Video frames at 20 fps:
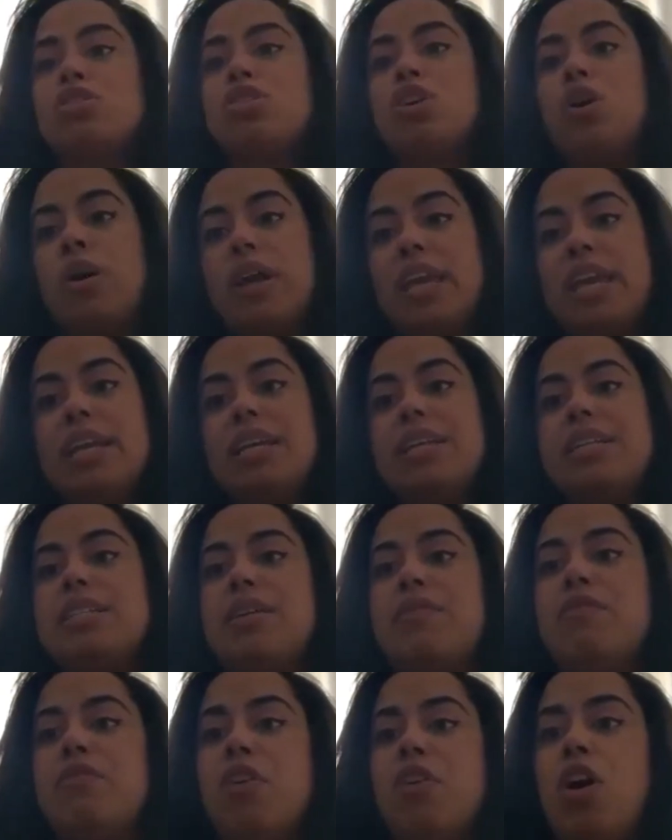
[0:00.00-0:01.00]
So he is
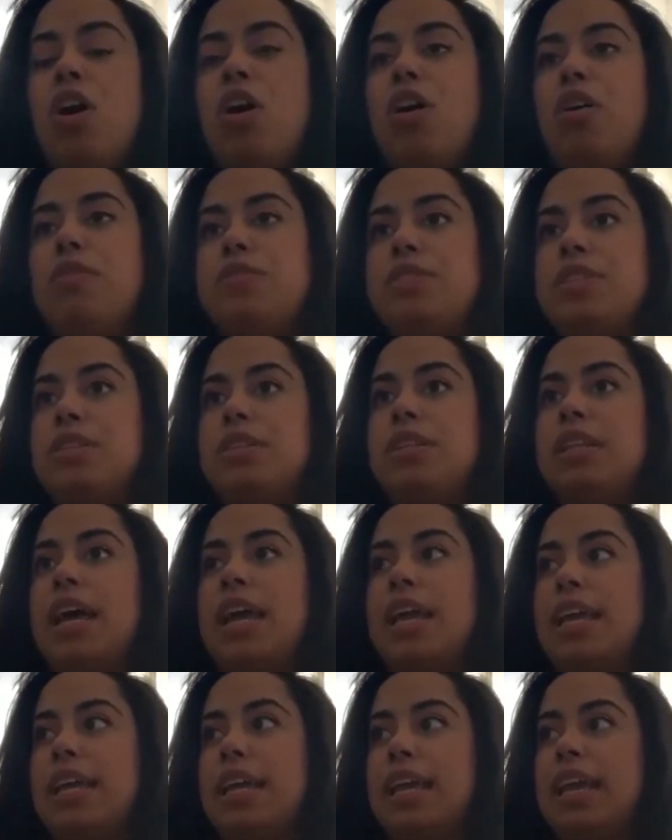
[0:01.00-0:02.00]
involved,
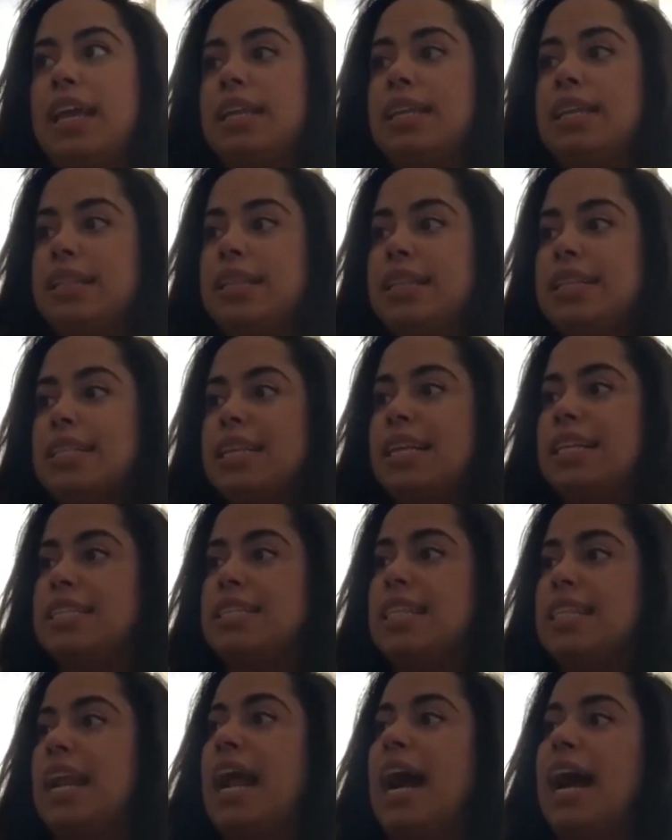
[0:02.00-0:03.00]
like in the
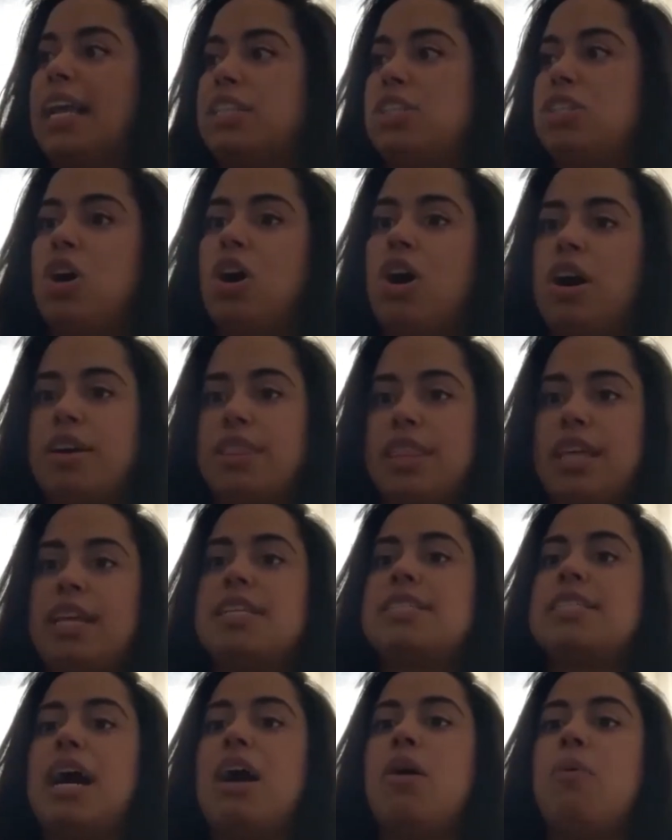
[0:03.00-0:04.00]
sense that I talk
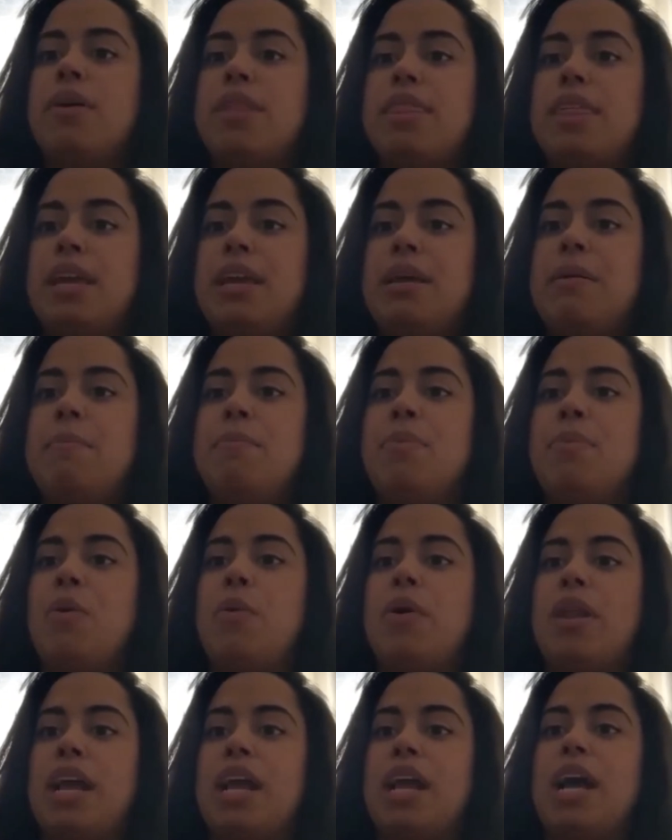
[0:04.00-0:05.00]
things out with him, but
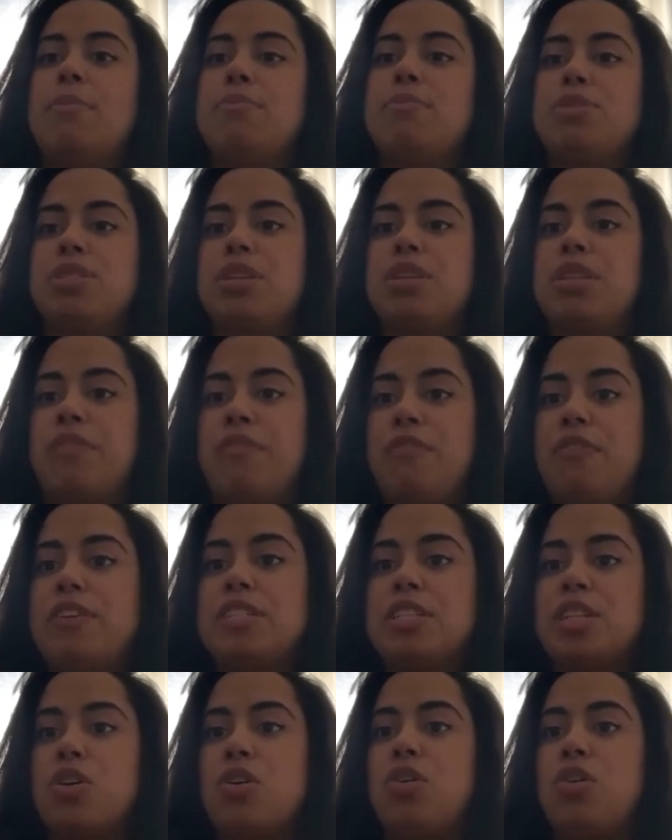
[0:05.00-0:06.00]
when it comes to the
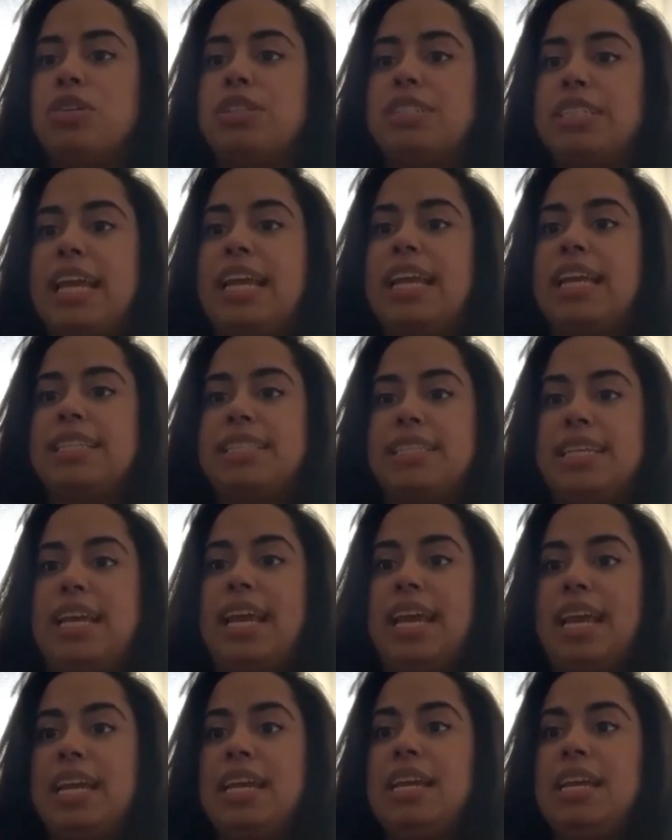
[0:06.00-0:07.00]
physical day to
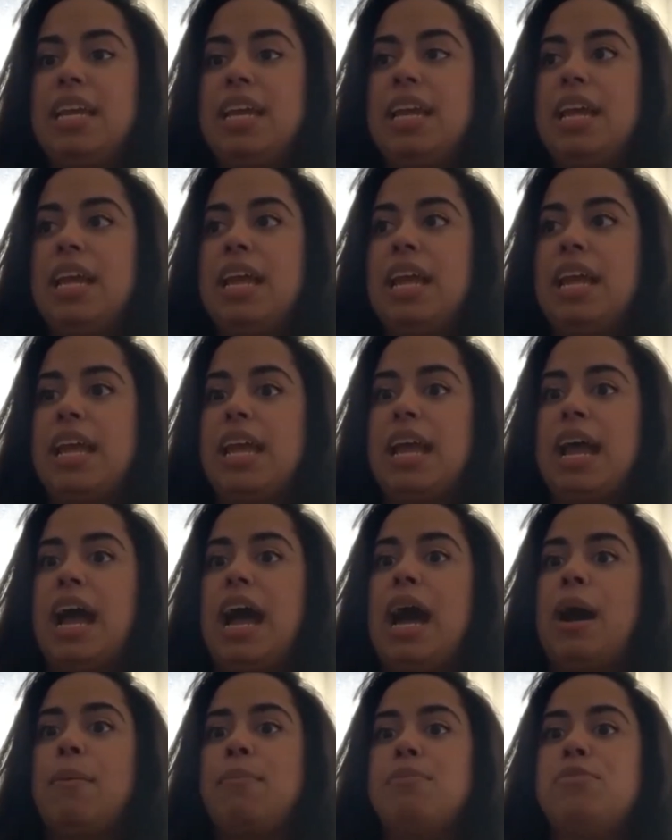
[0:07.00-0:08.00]
day,
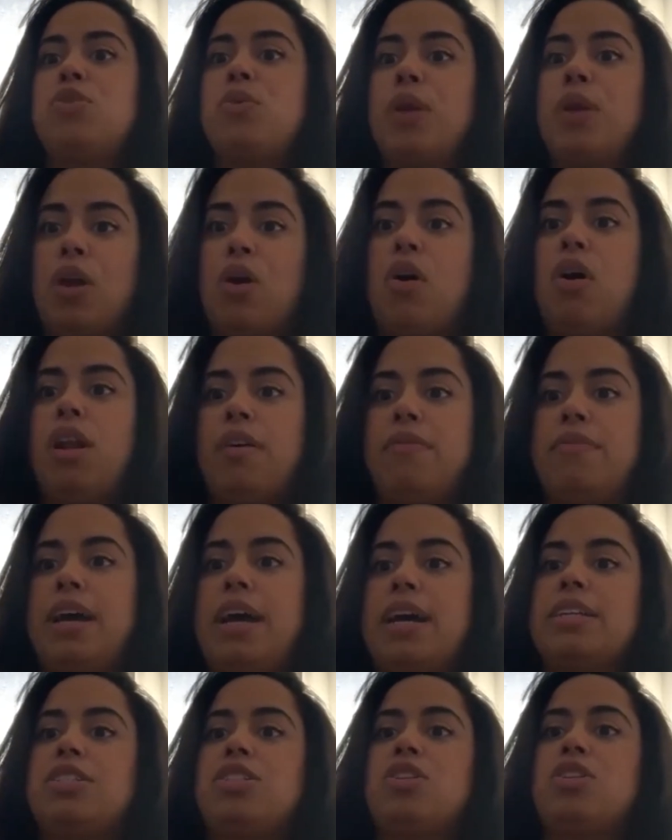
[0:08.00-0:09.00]
I'm doing all of
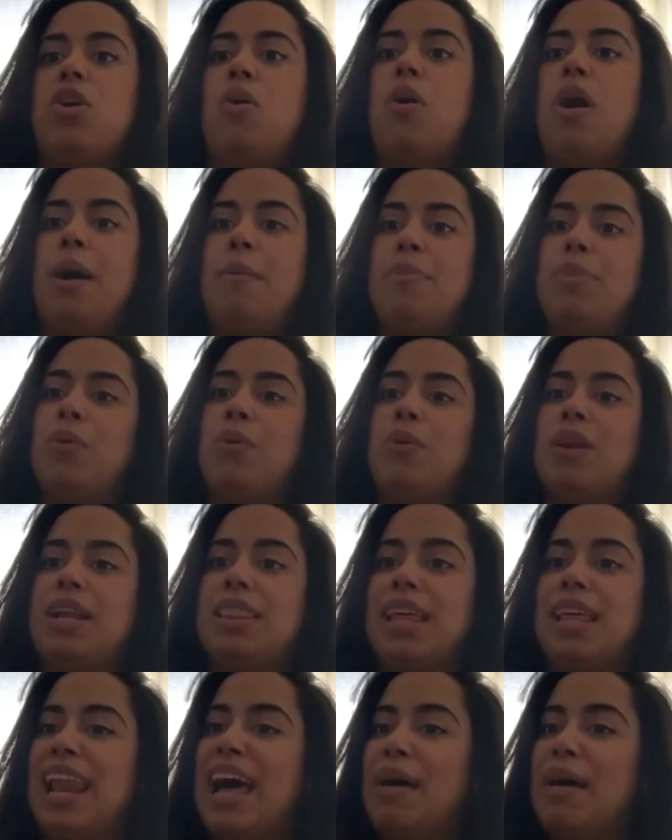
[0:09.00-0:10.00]
that. So I'm the one
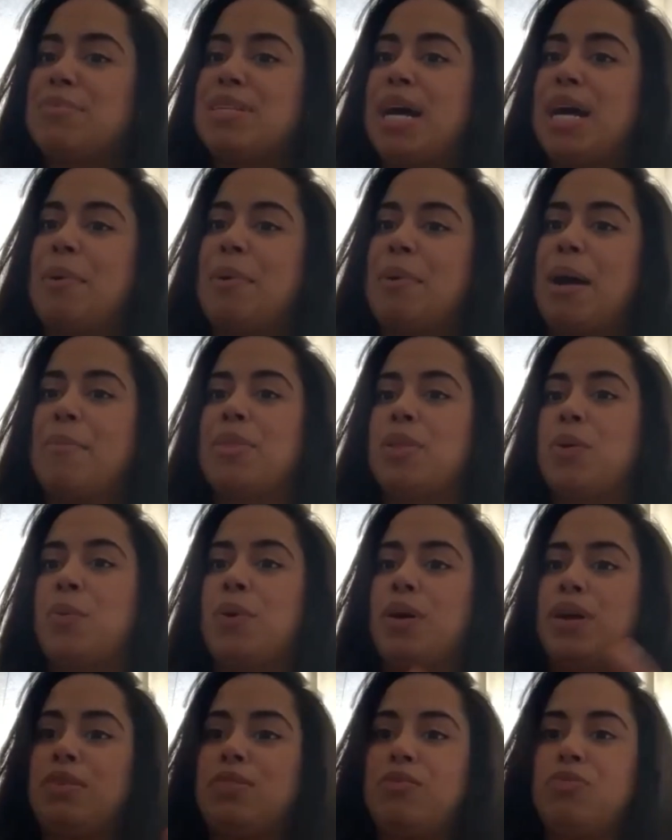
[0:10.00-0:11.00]
on the laptop. I'm the
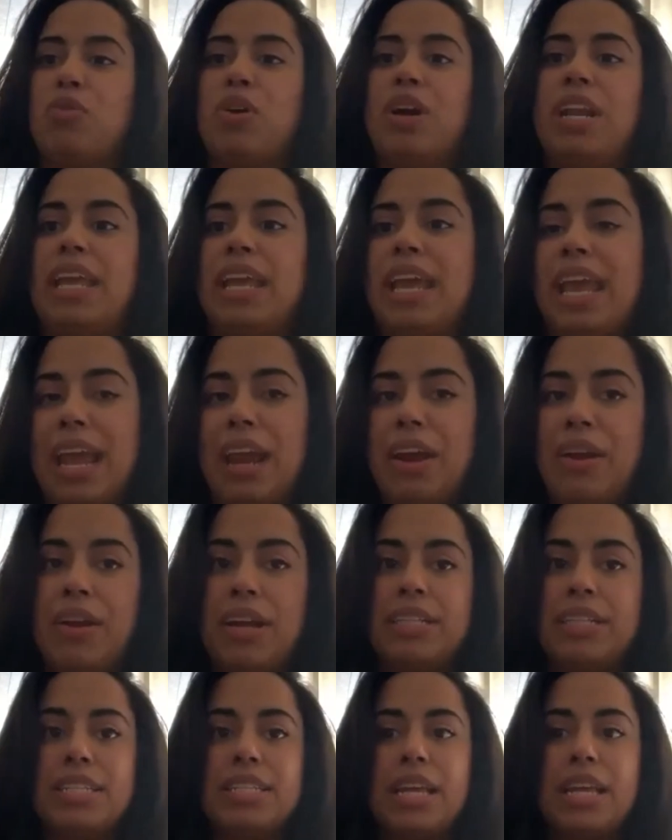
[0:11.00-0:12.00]
one running
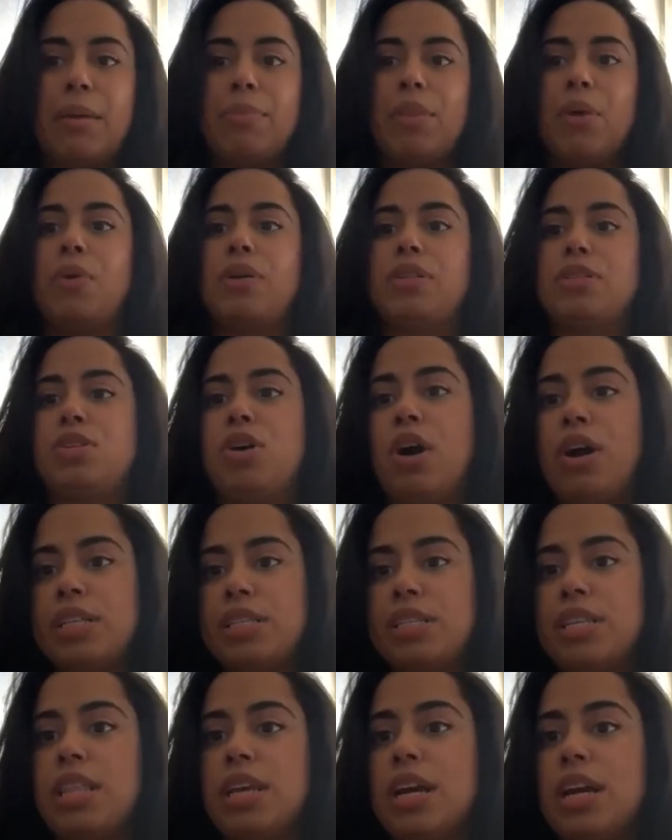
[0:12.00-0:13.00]
errands. I'm the one
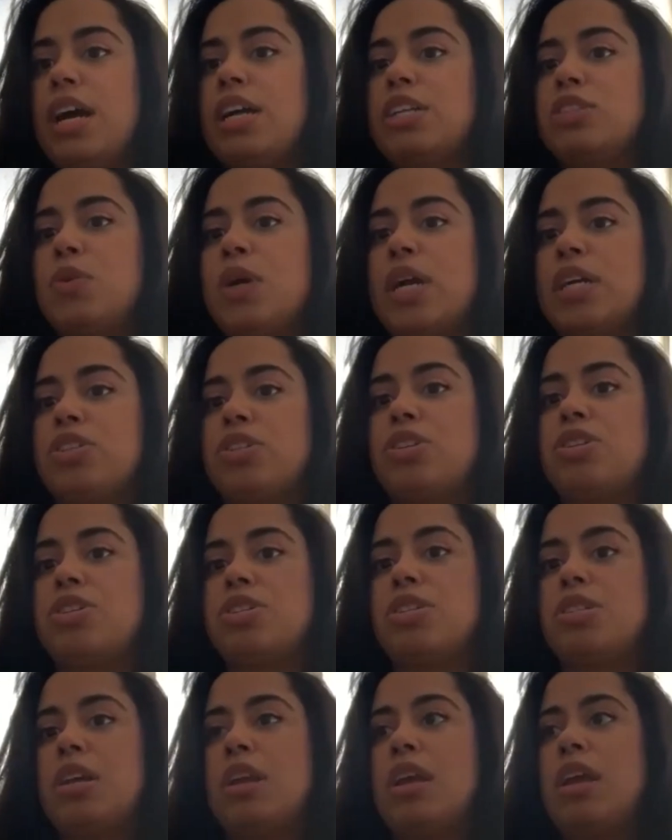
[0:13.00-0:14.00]
talking to the
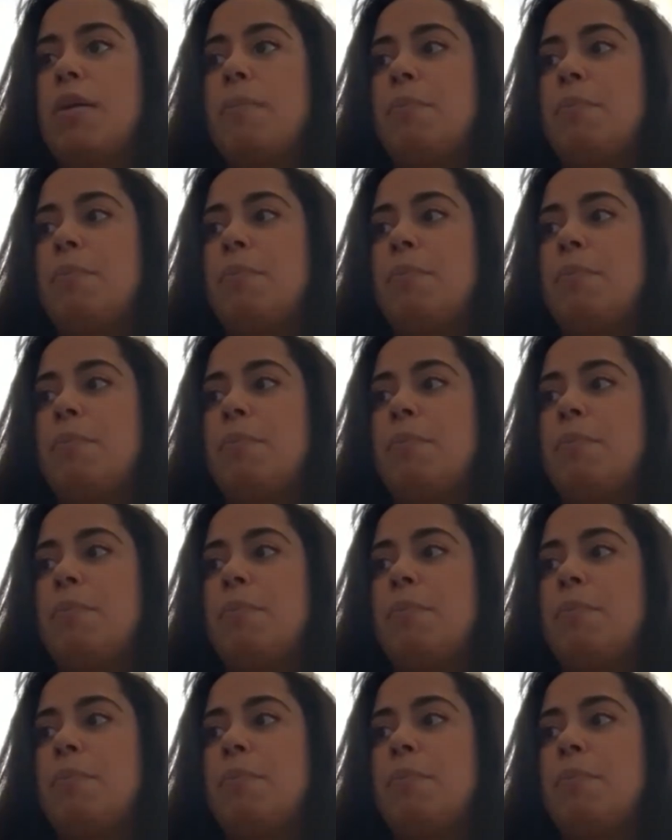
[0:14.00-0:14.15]
contractors.